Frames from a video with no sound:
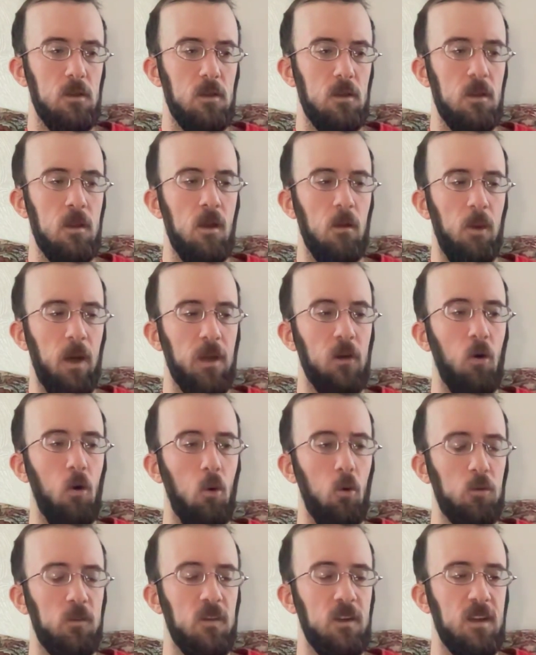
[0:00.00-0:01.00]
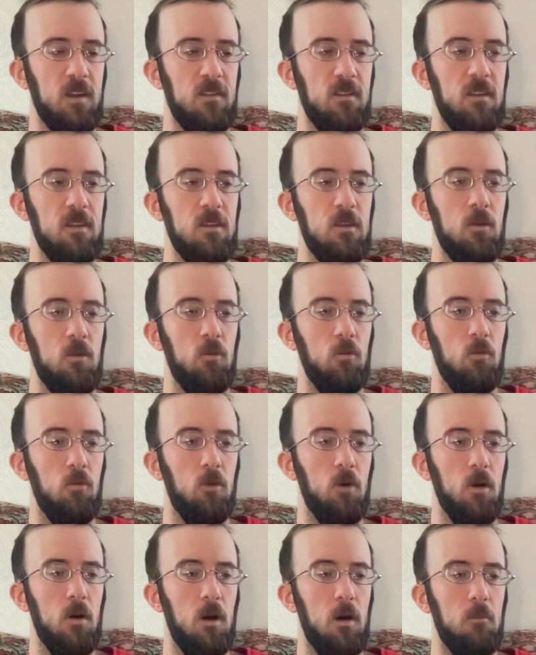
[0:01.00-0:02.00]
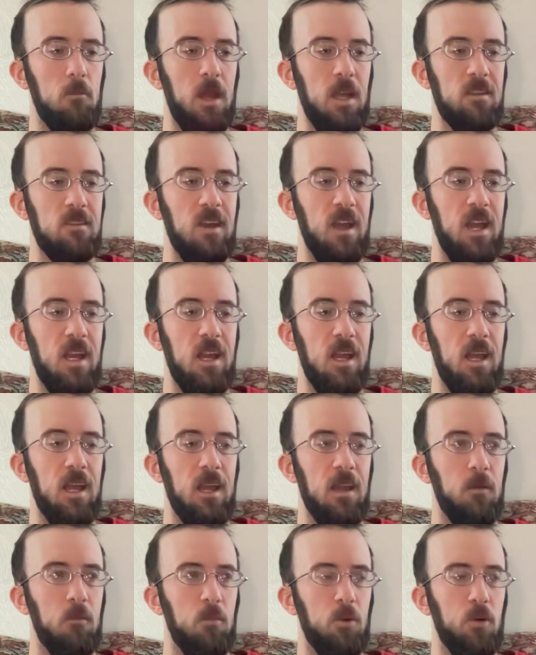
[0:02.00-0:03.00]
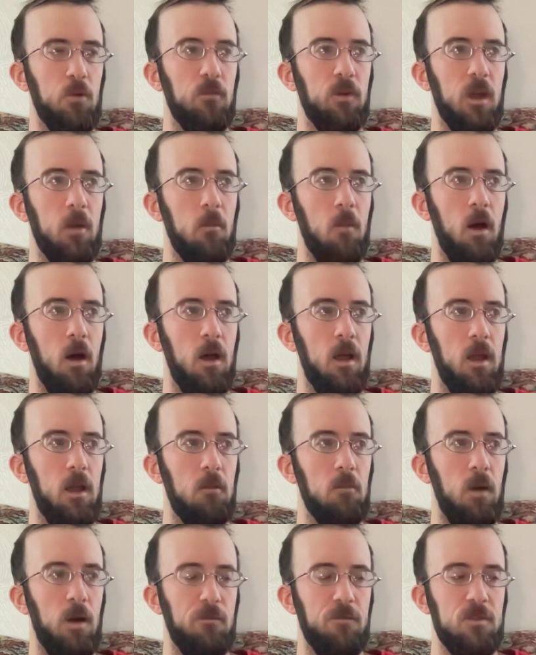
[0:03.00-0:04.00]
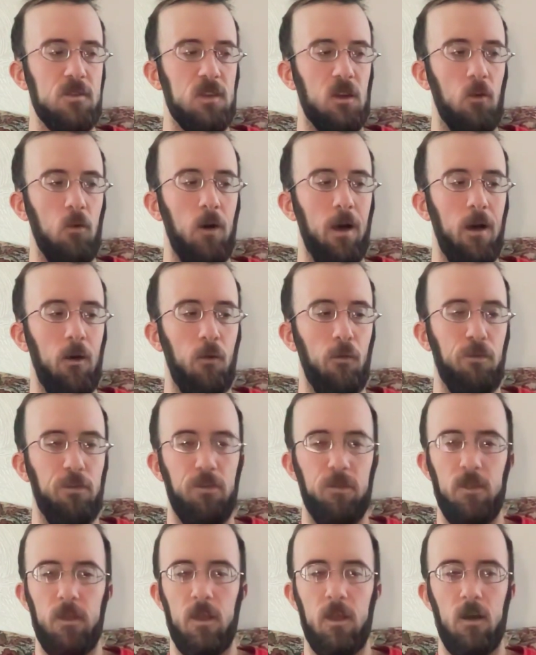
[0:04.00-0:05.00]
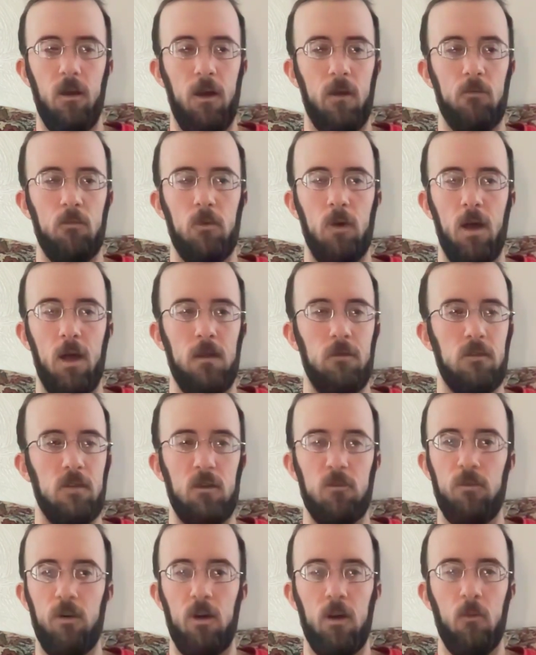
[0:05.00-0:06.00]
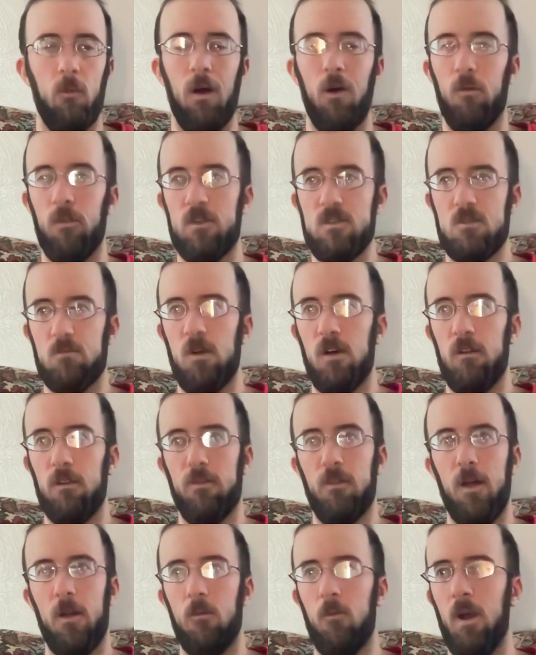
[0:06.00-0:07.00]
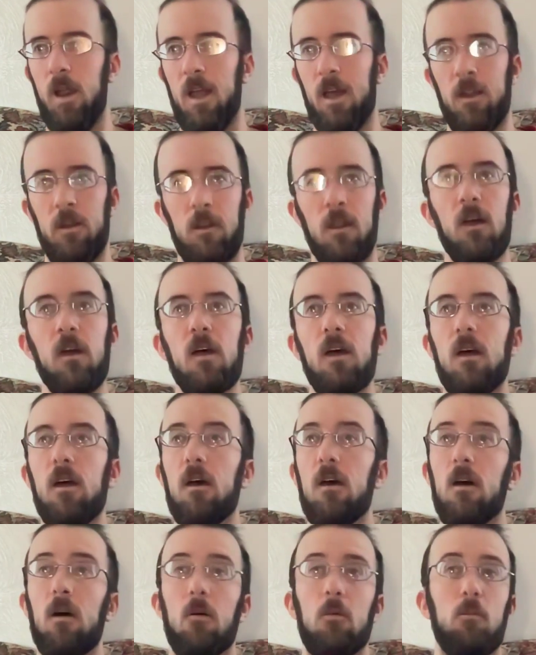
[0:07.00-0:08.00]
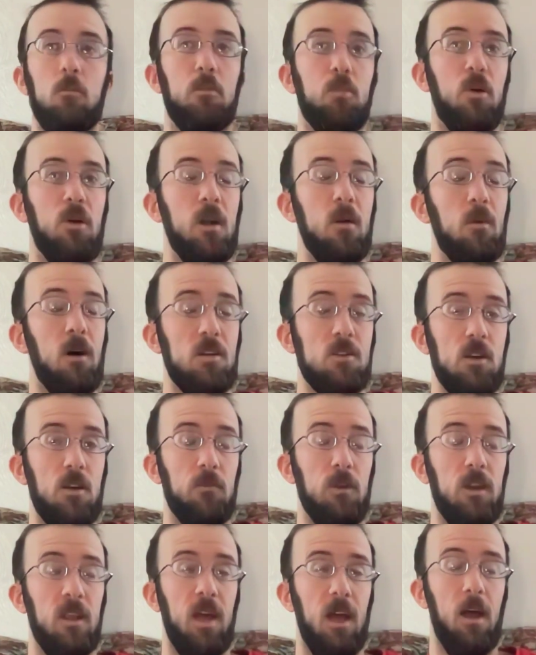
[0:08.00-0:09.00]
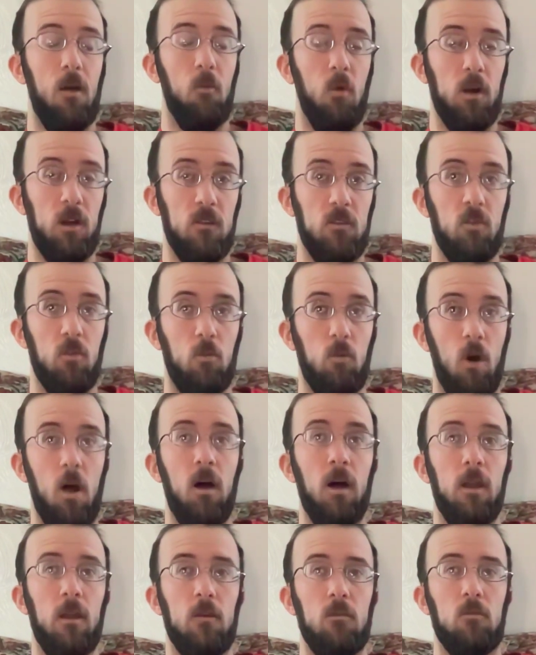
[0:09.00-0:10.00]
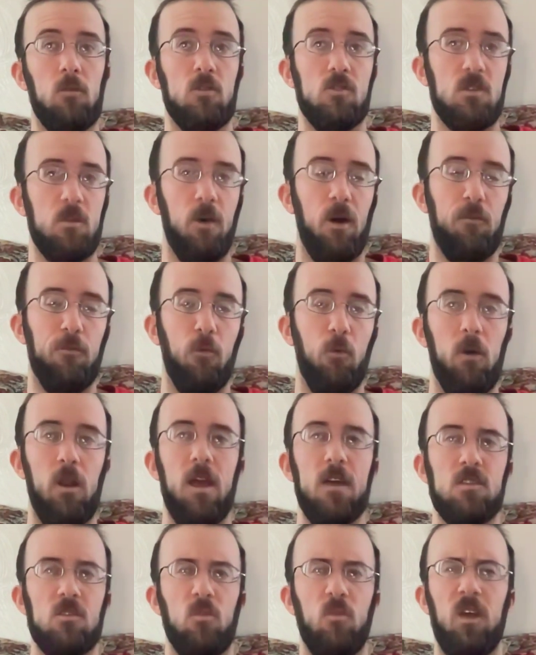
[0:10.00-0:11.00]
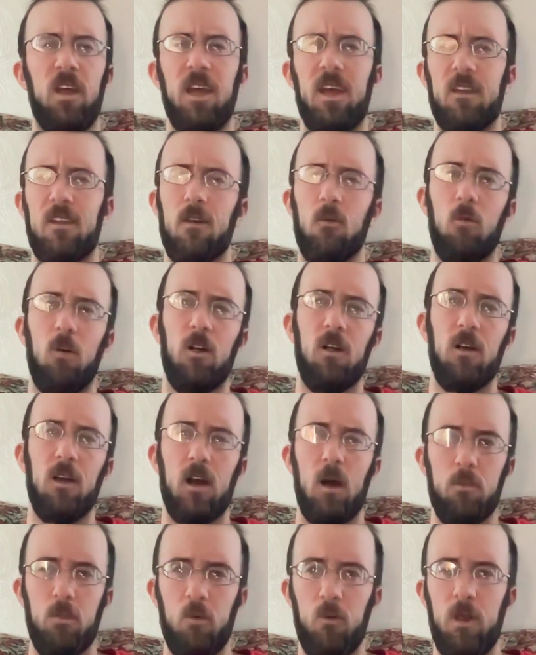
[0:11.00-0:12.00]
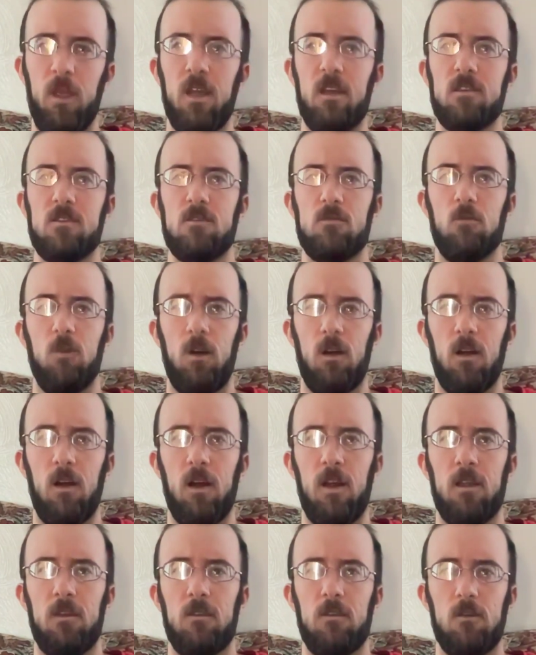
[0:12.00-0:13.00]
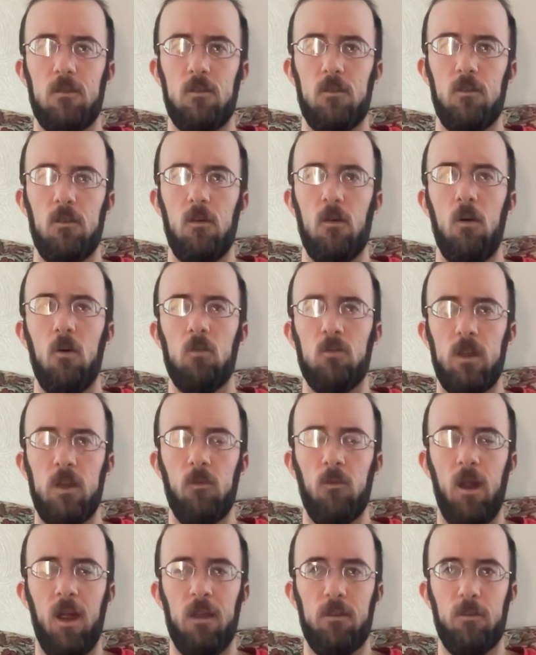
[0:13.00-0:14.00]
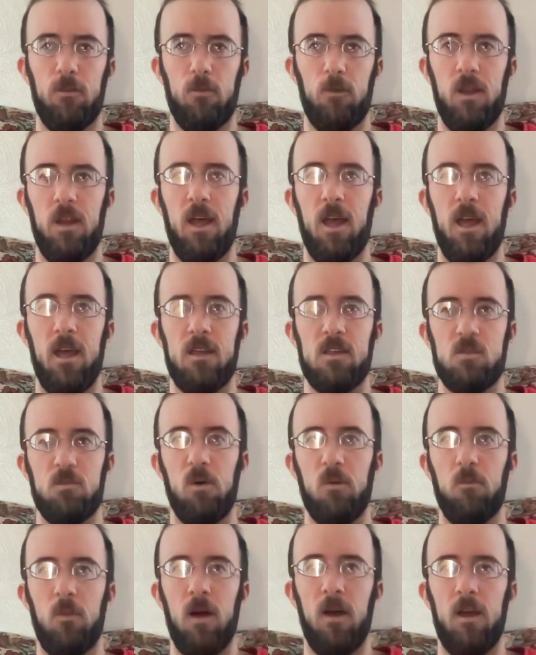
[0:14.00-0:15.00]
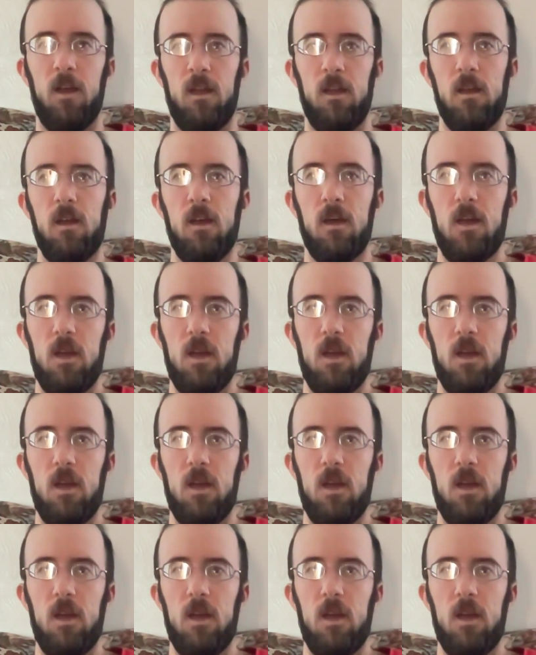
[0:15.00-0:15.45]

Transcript: goal to continue maintaining and improving my physical health, I did very well this month. I ran pretty much every day I wanted to run, which is about 4 days a week. There were a couple weeks where I only ran 3 days, but my